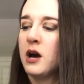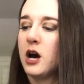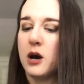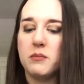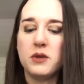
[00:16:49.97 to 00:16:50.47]

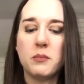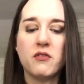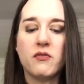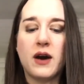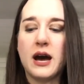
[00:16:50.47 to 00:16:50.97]
Number
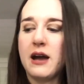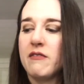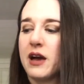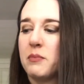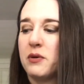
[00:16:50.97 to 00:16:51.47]

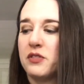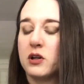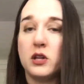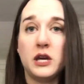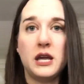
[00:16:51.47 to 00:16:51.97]
5, I put the
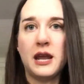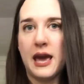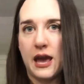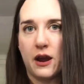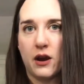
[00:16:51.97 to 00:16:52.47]
Clean
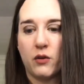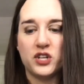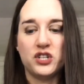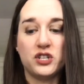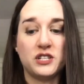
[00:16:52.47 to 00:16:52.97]
Air,
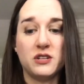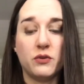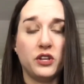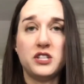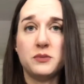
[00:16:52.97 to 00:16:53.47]
which doesn't
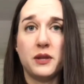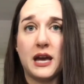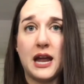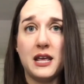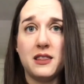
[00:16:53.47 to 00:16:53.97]
really smell like
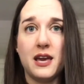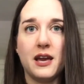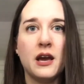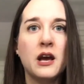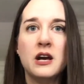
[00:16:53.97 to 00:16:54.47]

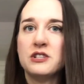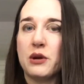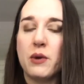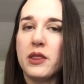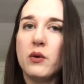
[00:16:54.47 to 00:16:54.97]
anything. So
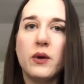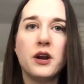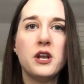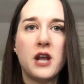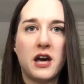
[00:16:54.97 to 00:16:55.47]
I'd rather
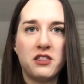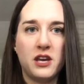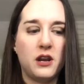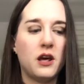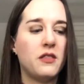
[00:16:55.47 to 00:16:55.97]
wear
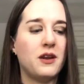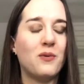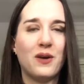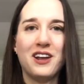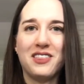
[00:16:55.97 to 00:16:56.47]
nothing than
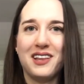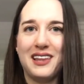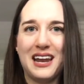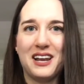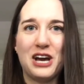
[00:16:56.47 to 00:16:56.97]
wear the
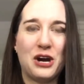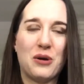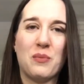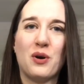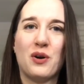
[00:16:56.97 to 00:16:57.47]

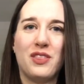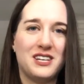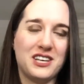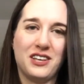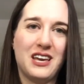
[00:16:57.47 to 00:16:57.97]
Lancome or the
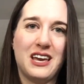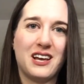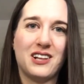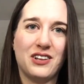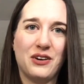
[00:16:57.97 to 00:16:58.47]
Atelier
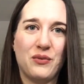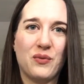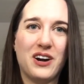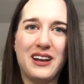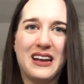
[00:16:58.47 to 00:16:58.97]
Cologne
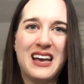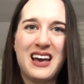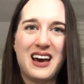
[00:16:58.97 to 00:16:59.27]
one.